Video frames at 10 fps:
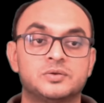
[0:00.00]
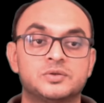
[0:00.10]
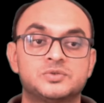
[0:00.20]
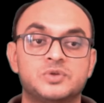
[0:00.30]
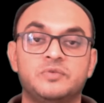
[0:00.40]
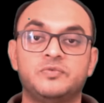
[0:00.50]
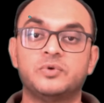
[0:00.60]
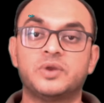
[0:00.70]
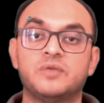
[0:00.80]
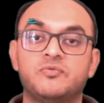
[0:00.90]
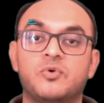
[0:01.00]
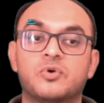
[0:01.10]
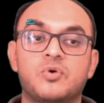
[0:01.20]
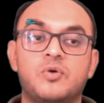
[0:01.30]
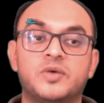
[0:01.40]
So if you take
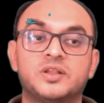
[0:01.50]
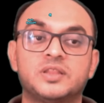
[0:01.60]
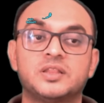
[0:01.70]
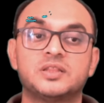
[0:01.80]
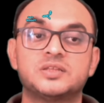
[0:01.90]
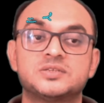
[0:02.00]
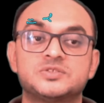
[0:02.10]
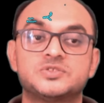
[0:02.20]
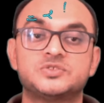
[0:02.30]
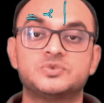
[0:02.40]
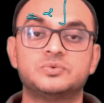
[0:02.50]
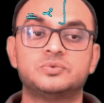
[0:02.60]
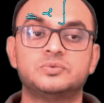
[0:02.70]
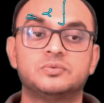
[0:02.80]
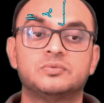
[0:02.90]
4 common, then this is
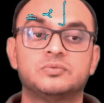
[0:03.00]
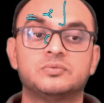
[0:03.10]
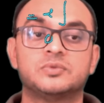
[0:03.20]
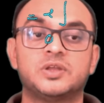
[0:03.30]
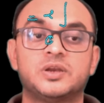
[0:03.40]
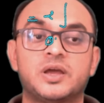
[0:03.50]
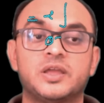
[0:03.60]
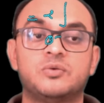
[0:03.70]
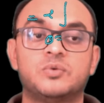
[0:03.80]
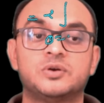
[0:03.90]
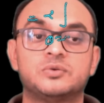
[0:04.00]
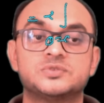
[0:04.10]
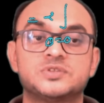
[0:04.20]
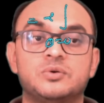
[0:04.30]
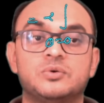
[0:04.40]
2, theta equal to
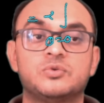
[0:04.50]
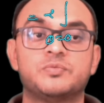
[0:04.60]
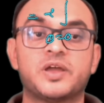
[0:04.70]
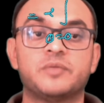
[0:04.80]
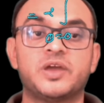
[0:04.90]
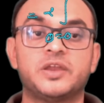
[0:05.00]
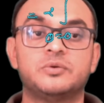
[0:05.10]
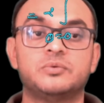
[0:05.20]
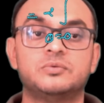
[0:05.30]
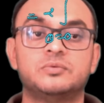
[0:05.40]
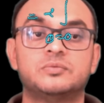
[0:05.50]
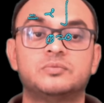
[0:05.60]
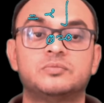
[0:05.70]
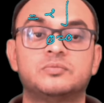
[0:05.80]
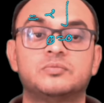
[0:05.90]
0 to pi by 2,
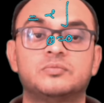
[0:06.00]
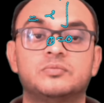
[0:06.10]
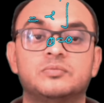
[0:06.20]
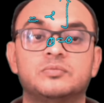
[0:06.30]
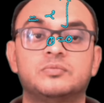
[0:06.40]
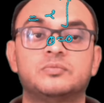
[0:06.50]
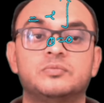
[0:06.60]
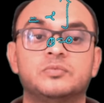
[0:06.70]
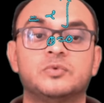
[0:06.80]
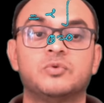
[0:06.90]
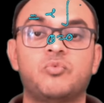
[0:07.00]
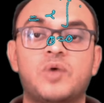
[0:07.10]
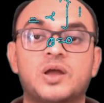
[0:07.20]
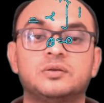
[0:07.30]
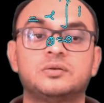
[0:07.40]

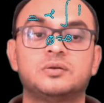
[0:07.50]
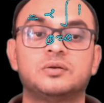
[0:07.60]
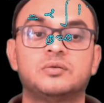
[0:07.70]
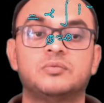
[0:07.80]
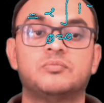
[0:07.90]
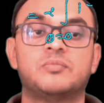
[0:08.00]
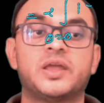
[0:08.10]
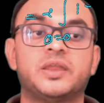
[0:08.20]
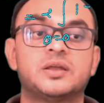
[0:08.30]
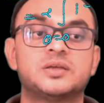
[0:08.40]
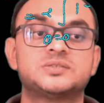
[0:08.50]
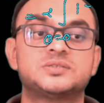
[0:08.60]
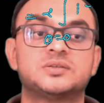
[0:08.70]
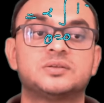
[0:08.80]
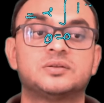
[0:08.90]
1
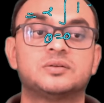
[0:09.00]
minus